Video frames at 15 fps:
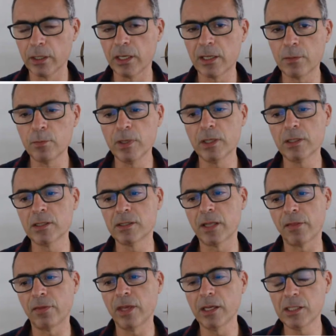It means that
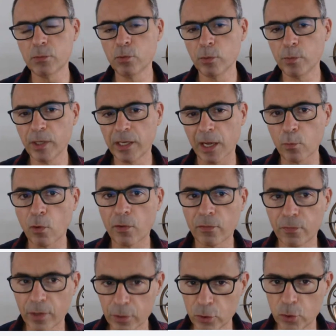things will become more
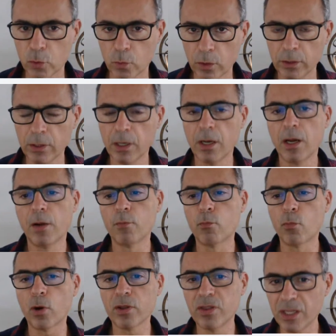virtual,
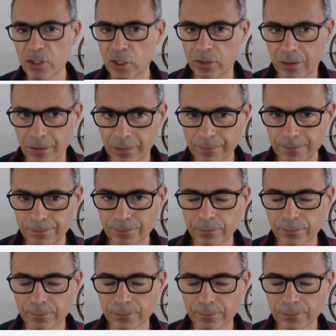more digital.